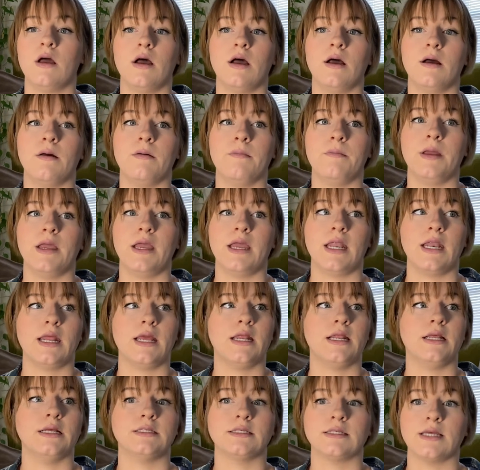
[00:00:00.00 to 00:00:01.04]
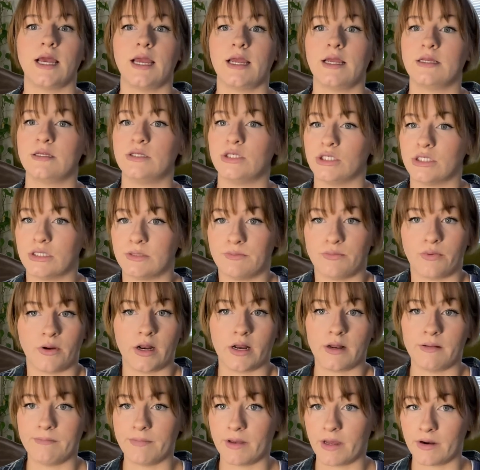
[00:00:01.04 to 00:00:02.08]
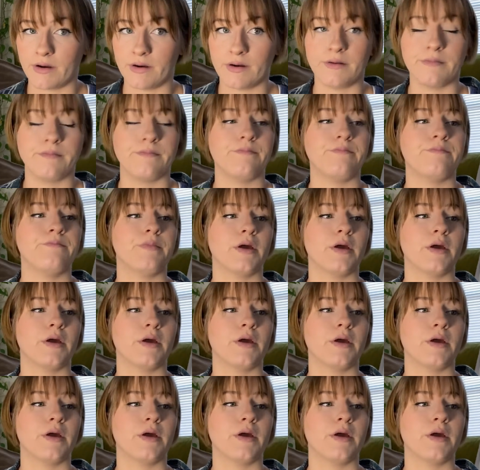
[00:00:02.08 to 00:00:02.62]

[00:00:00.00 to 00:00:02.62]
and it is like just bread and butter,